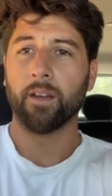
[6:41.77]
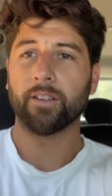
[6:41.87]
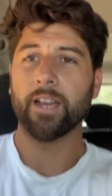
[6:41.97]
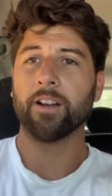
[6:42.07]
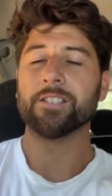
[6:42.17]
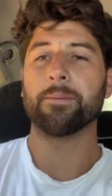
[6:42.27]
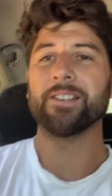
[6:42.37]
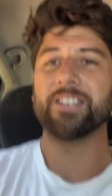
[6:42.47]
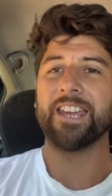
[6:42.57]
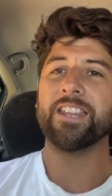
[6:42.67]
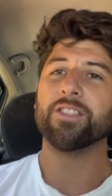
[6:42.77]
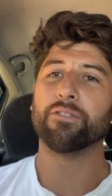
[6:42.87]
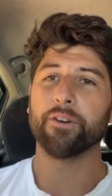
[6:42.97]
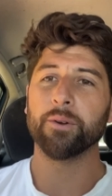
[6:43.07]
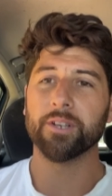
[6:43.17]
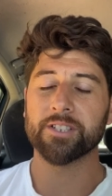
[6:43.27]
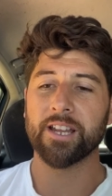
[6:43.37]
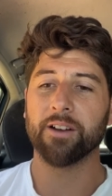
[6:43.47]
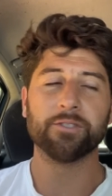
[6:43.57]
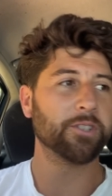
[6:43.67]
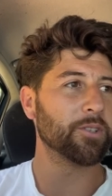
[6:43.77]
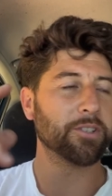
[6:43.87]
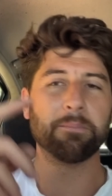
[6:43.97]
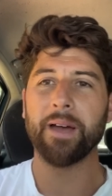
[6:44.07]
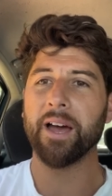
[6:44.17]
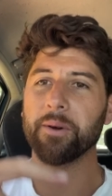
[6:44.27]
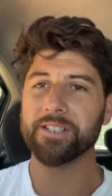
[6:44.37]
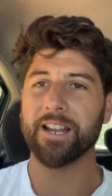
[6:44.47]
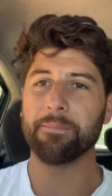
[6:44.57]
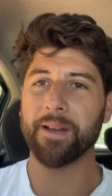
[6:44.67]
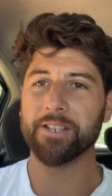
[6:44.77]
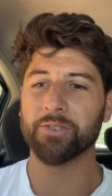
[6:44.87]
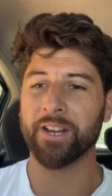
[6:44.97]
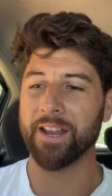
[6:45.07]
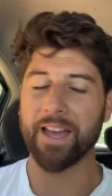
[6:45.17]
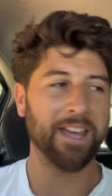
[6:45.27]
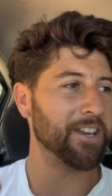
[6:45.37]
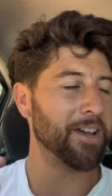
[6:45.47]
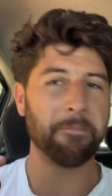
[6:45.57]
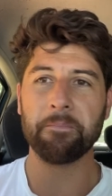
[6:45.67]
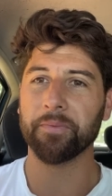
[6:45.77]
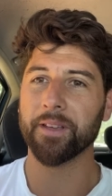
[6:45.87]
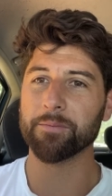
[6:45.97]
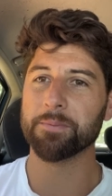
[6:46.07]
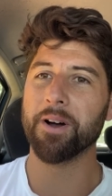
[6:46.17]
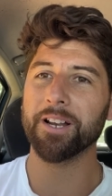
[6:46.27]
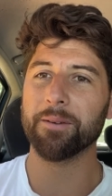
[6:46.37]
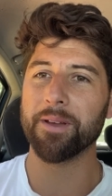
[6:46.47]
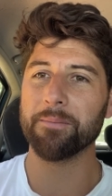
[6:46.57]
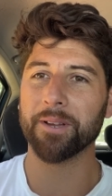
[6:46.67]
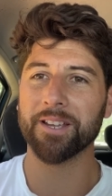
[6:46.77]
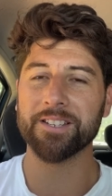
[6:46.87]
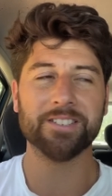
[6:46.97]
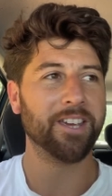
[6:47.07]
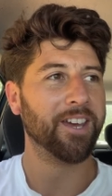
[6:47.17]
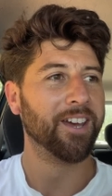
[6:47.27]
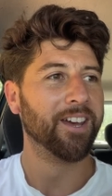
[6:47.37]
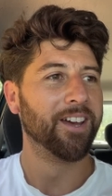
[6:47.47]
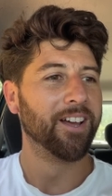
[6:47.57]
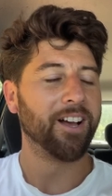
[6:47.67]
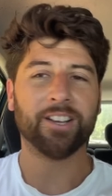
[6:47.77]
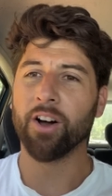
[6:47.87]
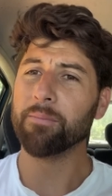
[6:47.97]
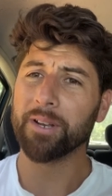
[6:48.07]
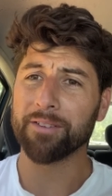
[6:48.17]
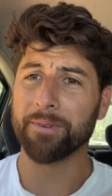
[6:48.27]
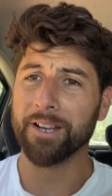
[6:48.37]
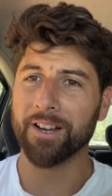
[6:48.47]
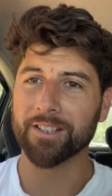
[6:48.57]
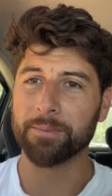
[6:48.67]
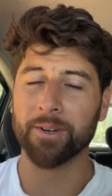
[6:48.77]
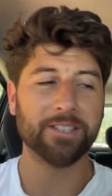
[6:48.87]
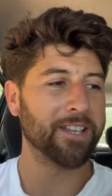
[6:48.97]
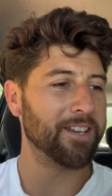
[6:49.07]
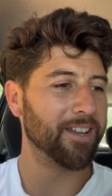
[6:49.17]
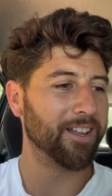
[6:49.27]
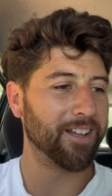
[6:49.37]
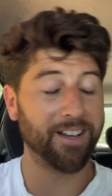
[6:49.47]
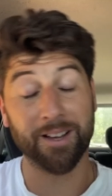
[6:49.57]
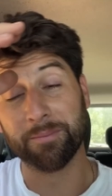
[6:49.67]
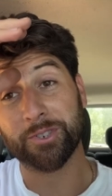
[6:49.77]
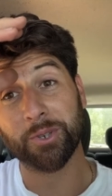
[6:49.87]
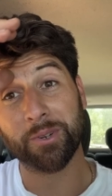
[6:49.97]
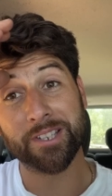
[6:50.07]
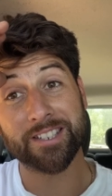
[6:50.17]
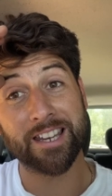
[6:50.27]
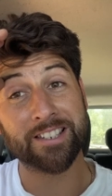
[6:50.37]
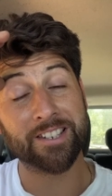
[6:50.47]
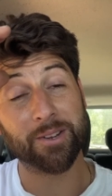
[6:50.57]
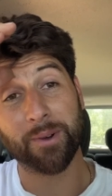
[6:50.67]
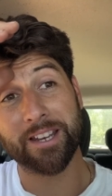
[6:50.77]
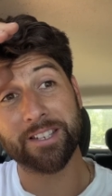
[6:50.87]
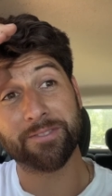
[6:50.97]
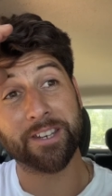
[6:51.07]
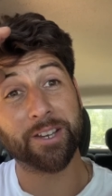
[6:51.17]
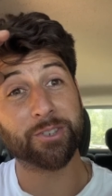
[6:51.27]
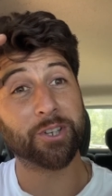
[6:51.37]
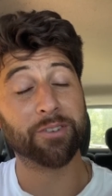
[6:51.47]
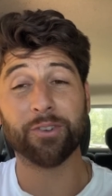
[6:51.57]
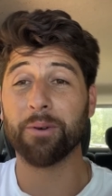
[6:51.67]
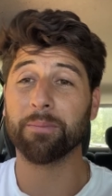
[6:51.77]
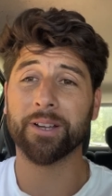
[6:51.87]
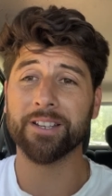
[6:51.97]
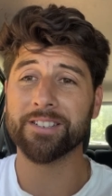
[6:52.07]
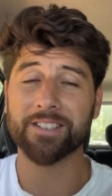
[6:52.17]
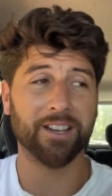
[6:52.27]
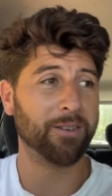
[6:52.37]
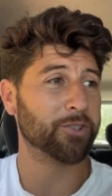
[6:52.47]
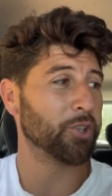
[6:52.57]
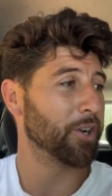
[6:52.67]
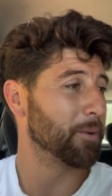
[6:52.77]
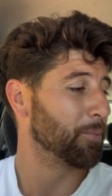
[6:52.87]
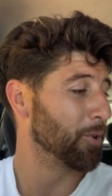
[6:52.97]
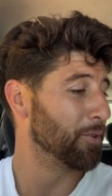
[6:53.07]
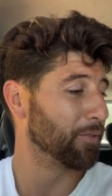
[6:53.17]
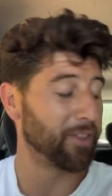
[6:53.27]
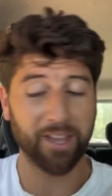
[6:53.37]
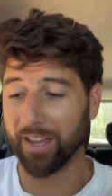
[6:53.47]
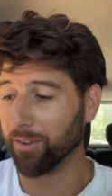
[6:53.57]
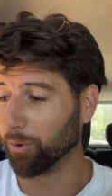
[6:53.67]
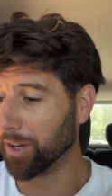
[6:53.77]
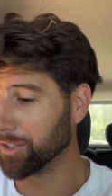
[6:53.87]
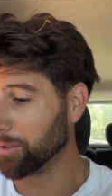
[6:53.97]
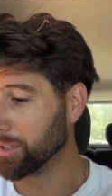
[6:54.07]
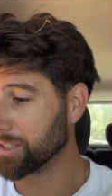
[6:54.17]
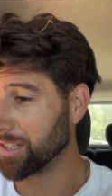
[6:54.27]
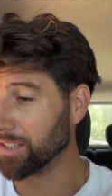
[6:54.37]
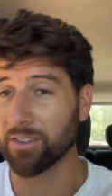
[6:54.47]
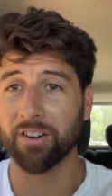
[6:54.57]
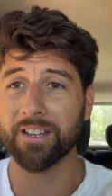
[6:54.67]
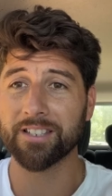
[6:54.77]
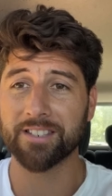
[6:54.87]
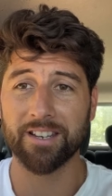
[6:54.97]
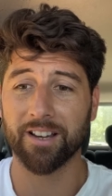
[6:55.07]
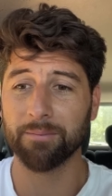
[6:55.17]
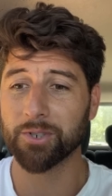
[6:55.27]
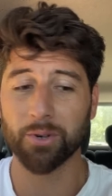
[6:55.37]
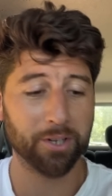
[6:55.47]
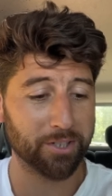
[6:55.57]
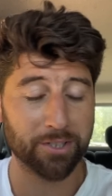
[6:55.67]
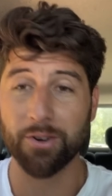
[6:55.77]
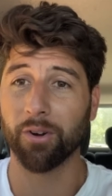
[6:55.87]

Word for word: Okay guys, I'm actually in the Focus now. I've just got some power to that battery and um, I'm smiling a bit because I can't believe my luck to be honest and I'm sure this isn't the way this video should have gone because I was trying to prove that what I do is, is honest and I'm sure you're just not